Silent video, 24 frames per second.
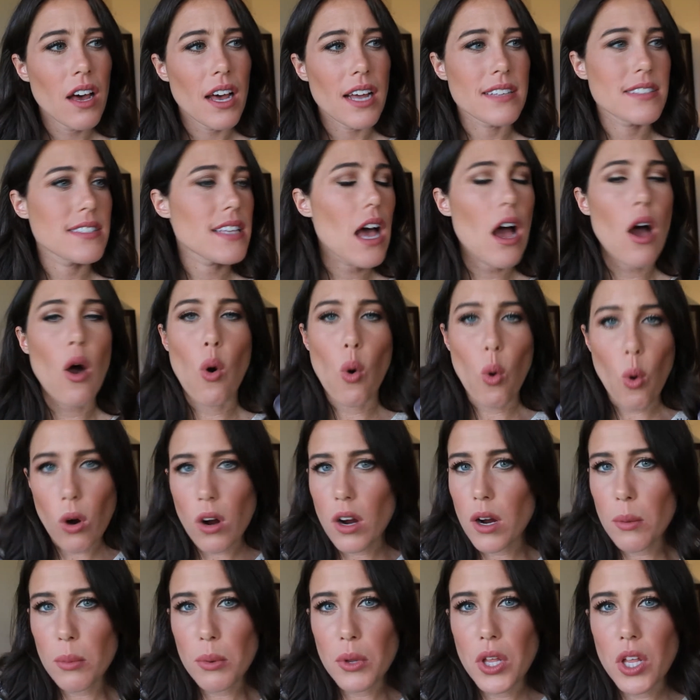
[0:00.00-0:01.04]
It's not
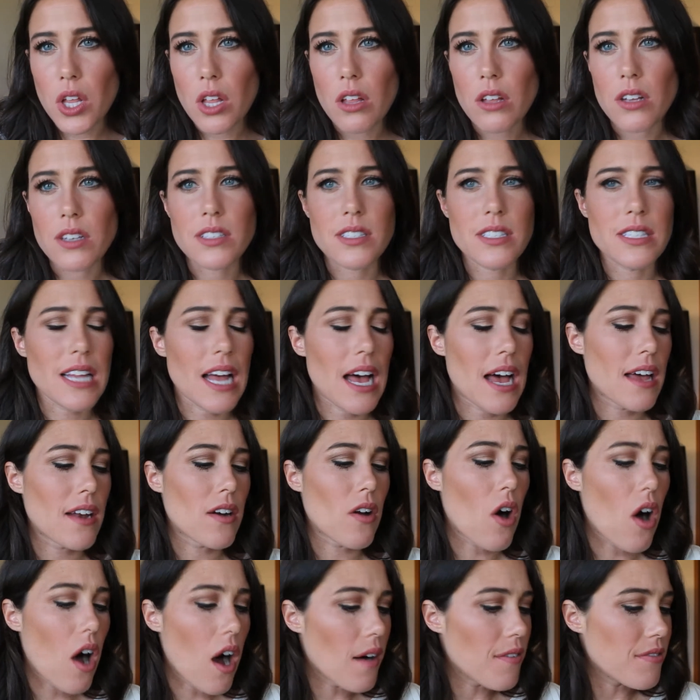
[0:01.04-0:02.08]
horrible, it's not
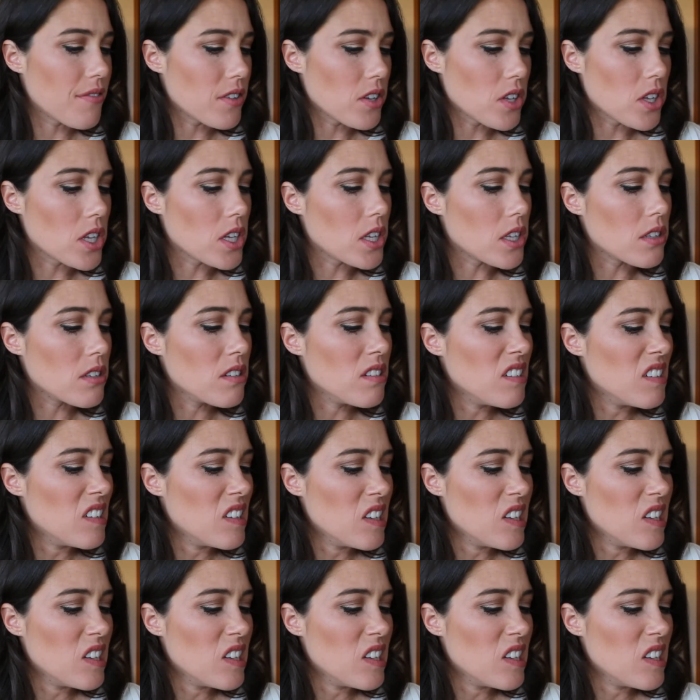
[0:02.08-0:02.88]
awful,